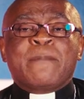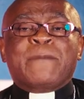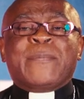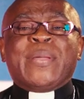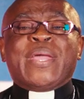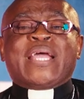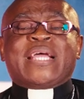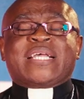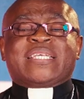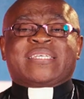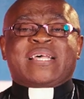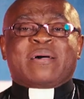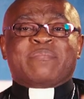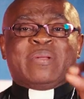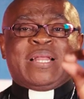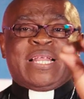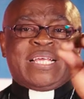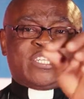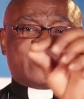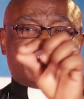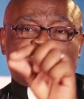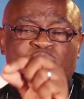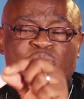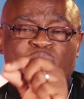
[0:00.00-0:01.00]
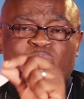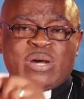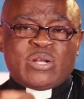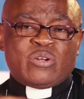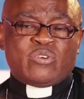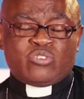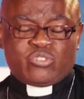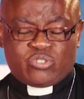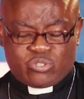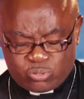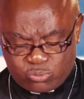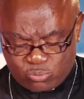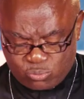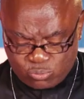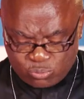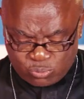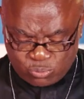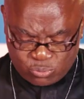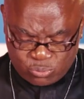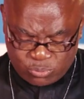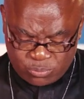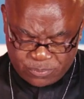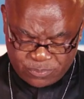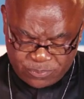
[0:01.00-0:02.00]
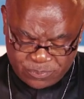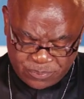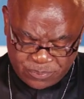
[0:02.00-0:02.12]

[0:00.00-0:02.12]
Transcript: pick some lesson, one or two,